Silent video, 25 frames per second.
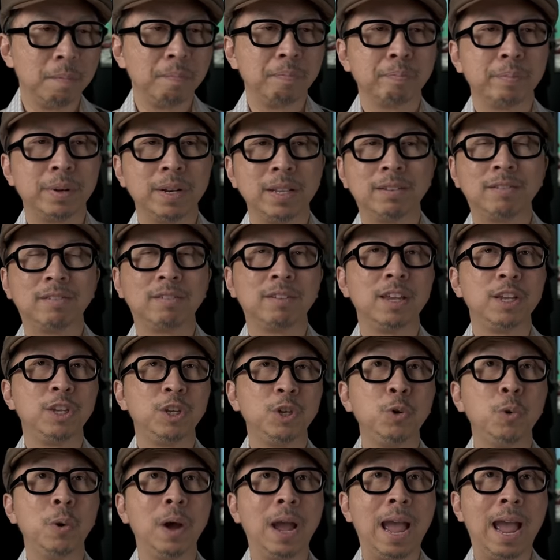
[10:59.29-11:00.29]
But let's say
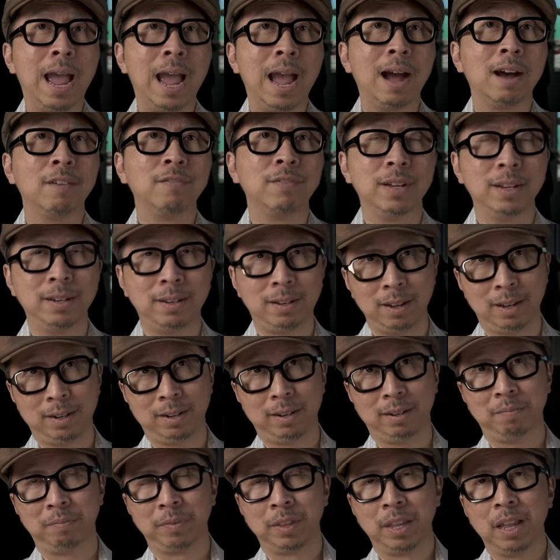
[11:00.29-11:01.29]
you have a
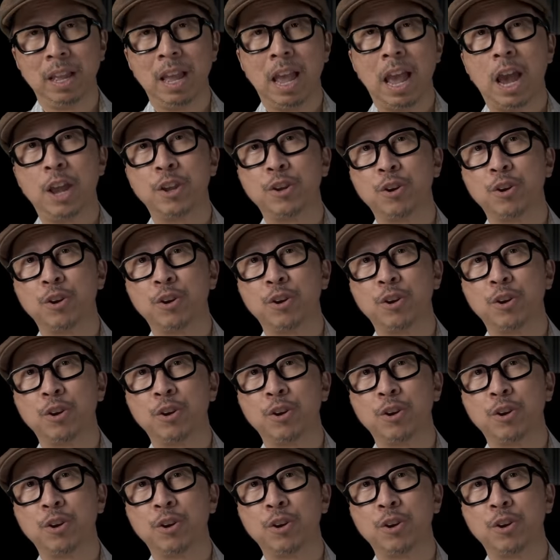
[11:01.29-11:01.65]
Denon and